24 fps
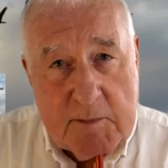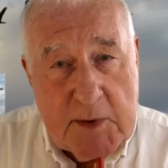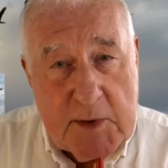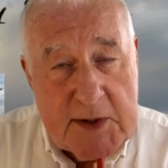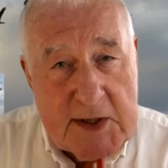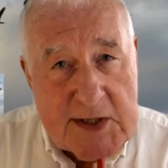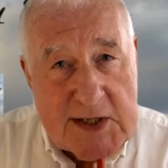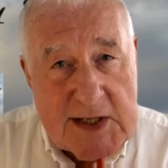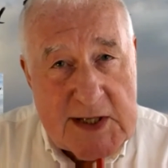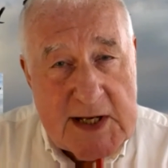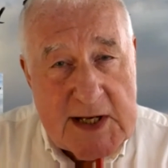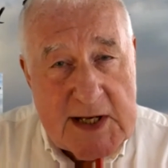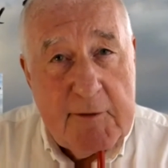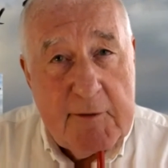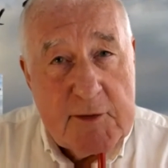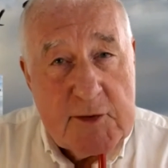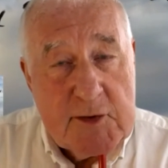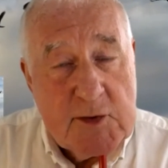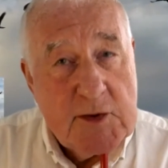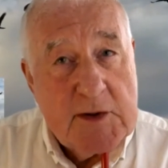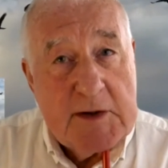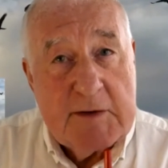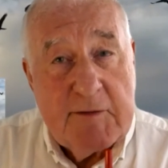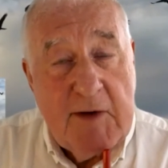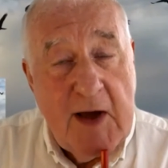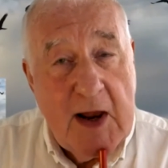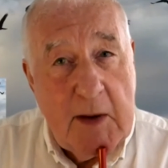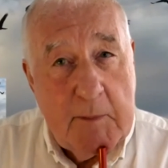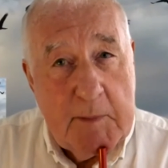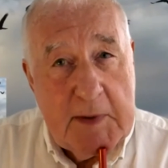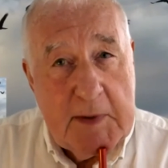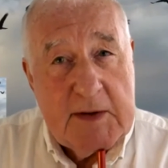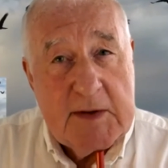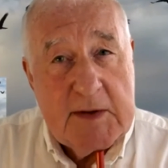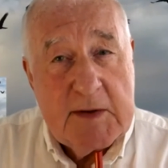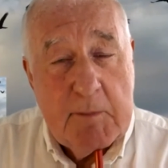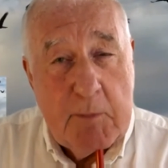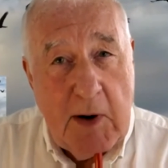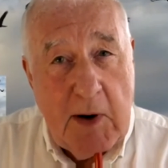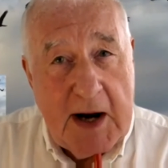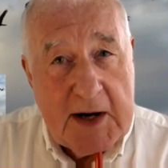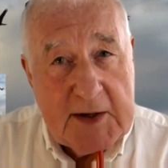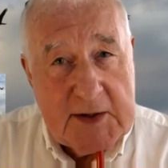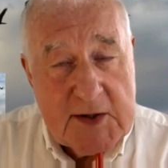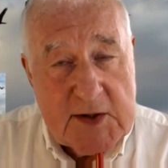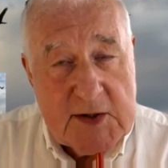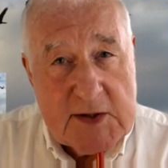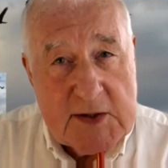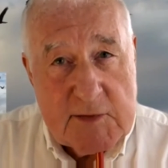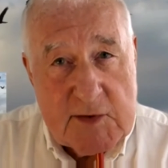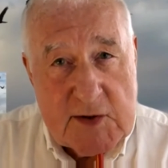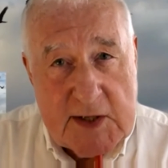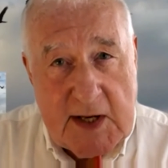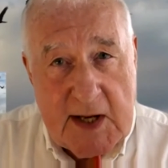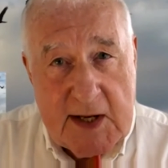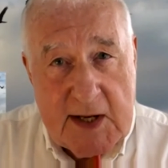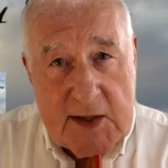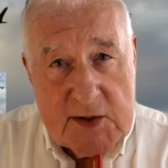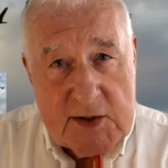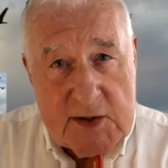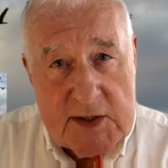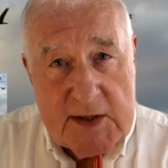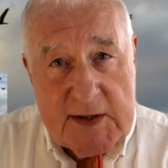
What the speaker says: but is left to develop in the practice of states.